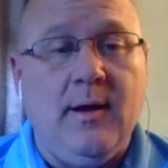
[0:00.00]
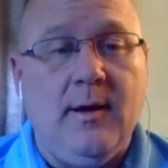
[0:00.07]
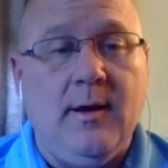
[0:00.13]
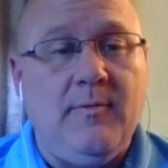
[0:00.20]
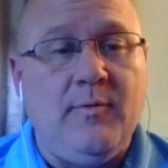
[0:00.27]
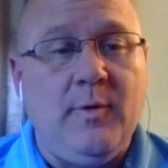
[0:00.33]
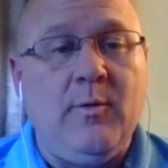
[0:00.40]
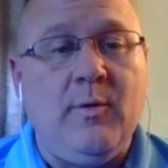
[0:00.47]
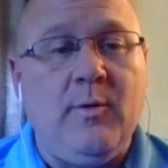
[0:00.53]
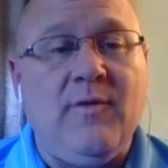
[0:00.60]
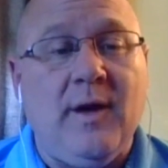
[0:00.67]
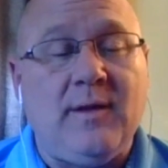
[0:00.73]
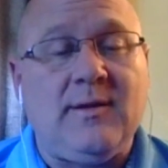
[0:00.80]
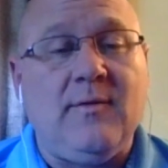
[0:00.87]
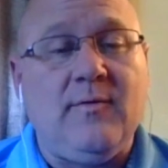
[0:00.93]
We felt
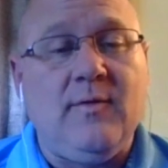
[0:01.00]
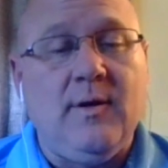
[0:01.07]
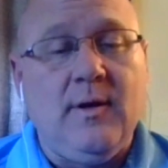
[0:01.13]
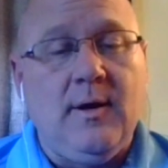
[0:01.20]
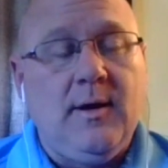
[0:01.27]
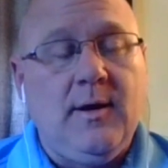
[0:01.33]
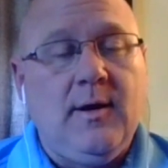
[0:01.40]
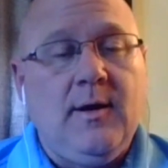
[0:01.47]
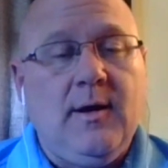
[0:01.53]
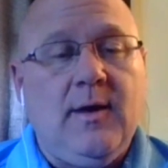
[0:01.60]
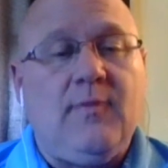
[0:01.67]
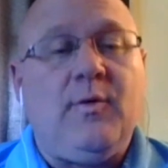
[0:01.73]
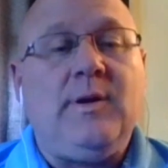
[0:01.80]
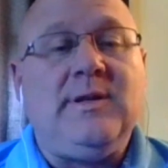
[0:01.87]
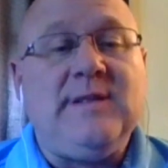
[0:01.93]
that if
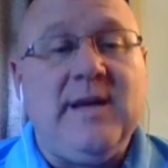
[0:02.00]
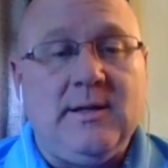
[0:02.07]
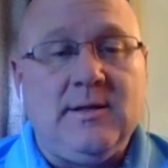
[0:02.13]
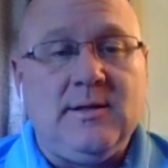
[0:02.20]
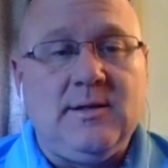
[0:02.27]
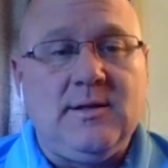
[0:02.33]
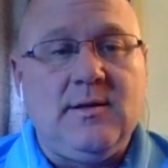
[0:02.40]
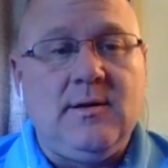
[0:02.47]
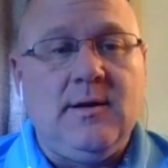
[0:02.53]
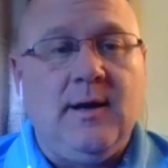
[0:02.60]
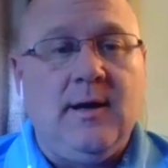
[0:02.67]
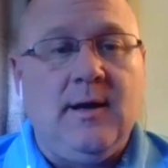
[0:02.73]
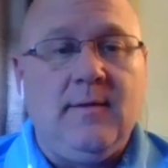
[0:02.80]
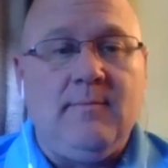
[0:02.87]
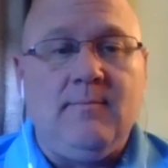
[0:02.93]
we didn't
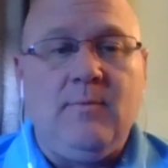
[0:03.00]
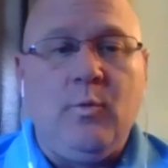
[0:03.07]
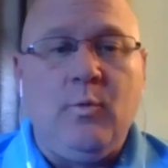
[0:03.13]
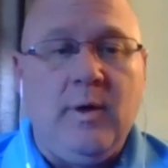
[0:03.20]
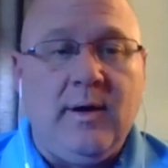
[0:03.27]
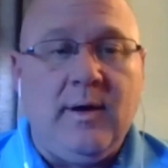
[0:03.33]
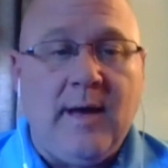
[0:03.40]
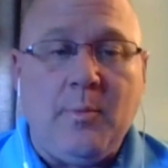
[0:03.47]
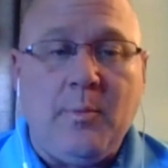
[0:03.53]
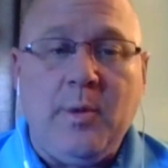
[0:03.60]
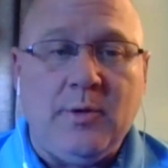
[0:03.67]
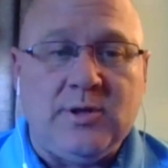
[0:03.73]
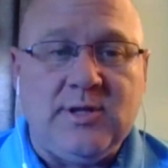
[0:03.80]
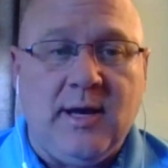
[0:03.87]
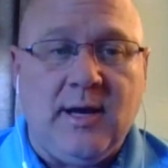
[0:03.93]
and we got
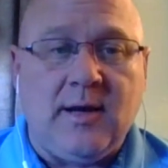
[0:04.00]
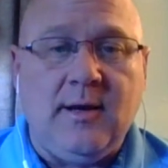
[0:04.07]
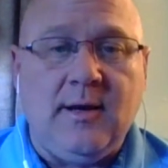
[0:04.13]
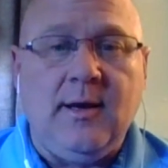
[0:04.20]
people sick,